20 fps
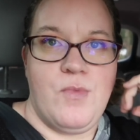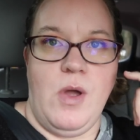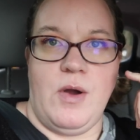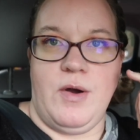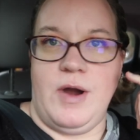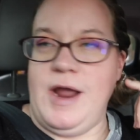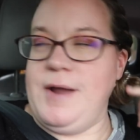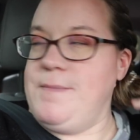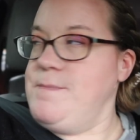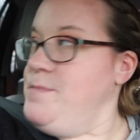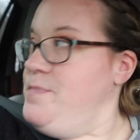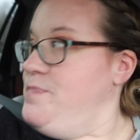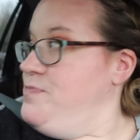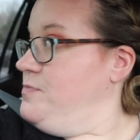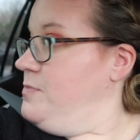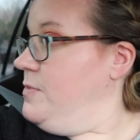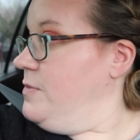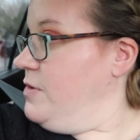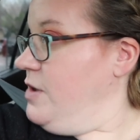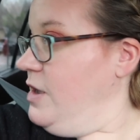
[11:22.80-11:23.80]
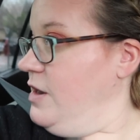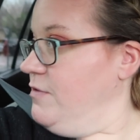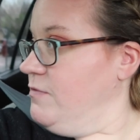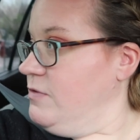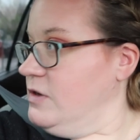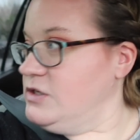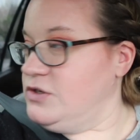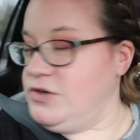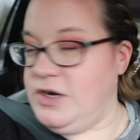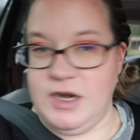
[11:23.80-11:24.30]
All right, kind of
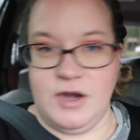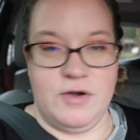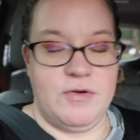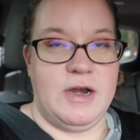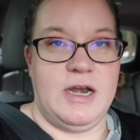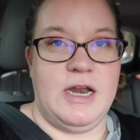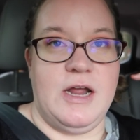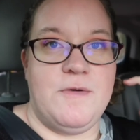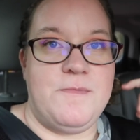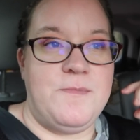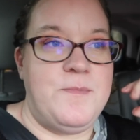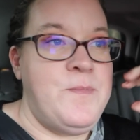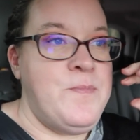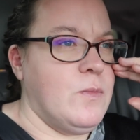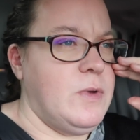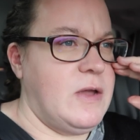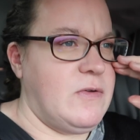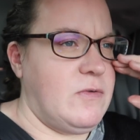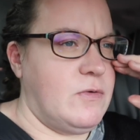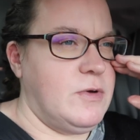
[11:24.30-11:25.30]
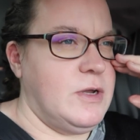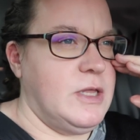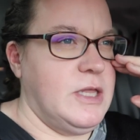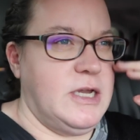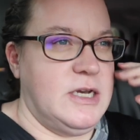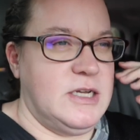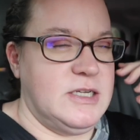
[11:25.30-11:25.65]
frustrated right now. We haven't really